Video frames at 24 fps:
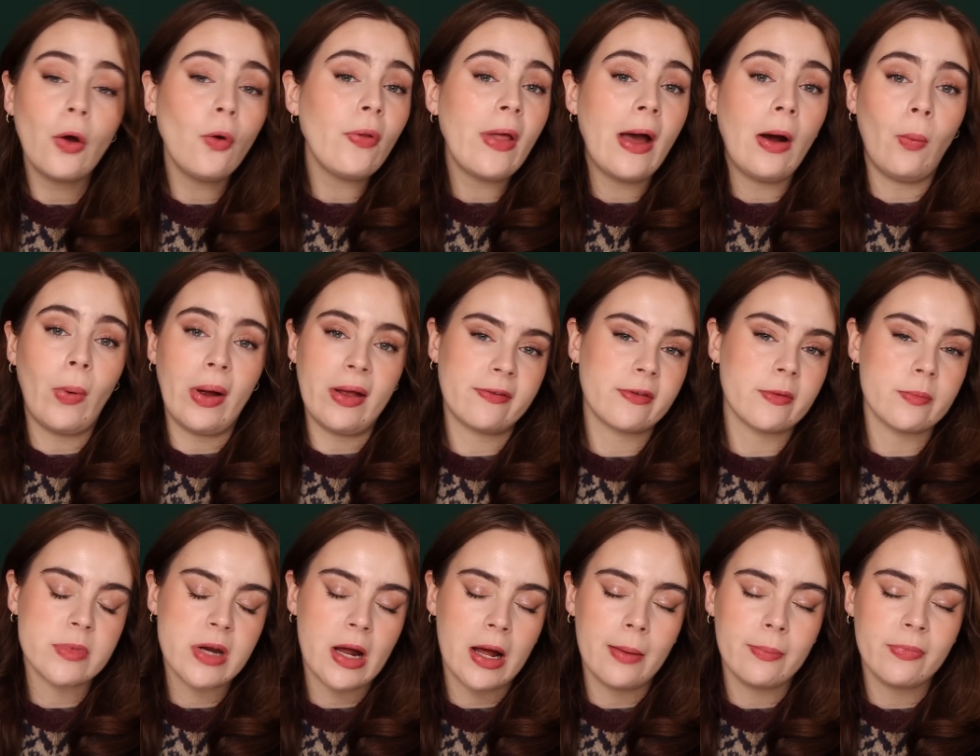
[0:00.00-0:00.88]
go that way
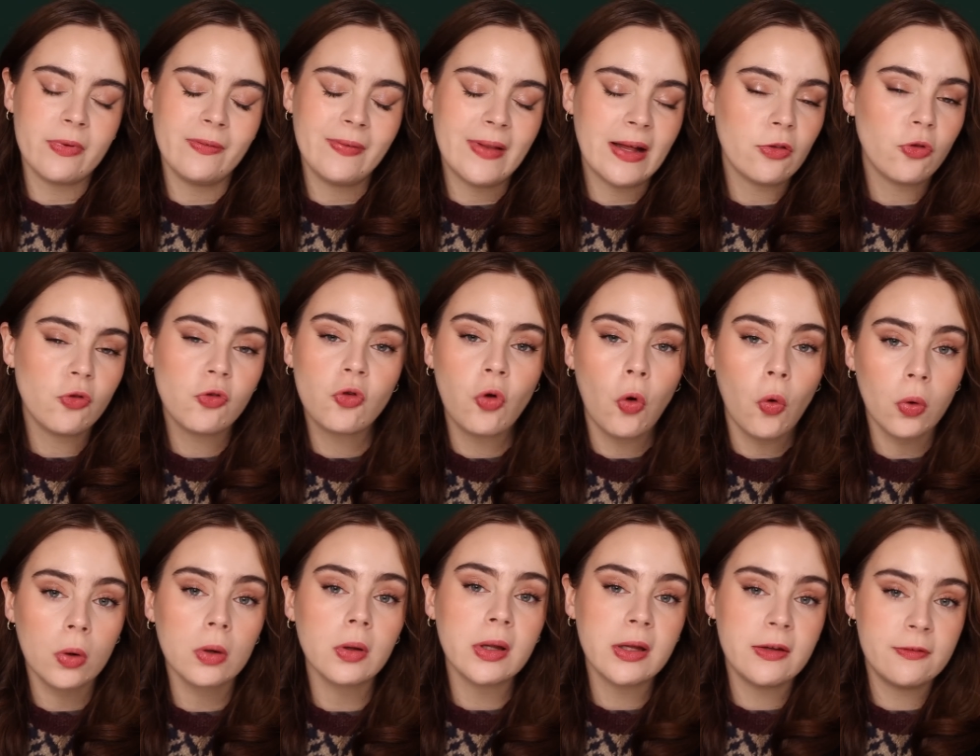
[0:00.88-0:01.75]
sometimes, and that's
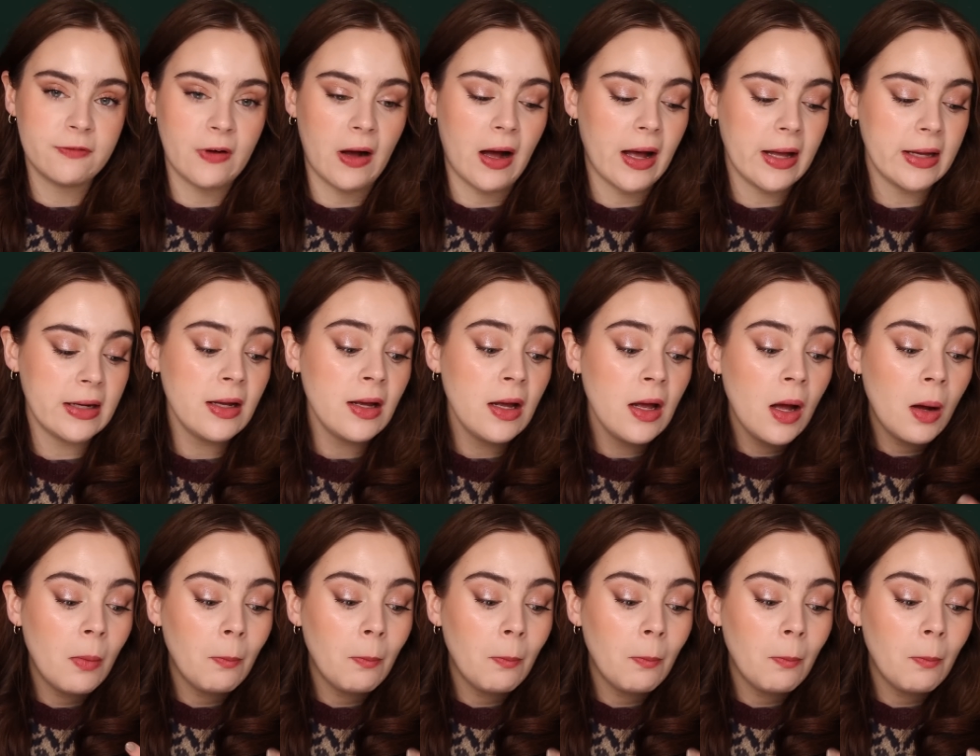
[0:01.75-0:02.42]
totally fine.